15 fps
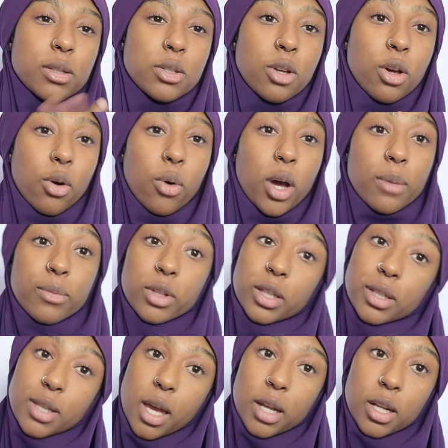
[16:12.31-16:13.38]
so I'm really
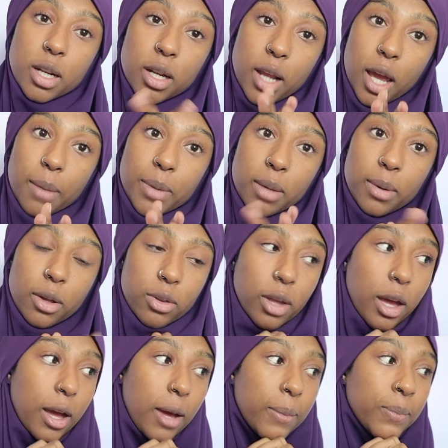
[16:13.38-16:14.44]
excited and happy about
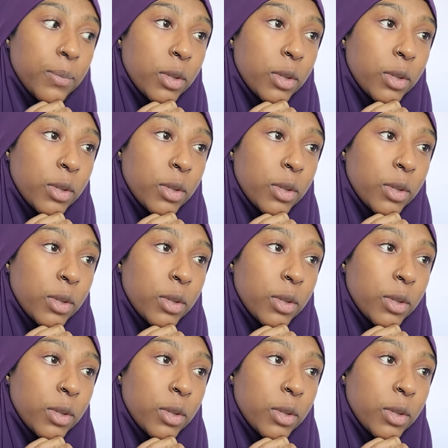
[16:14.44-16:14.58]
that.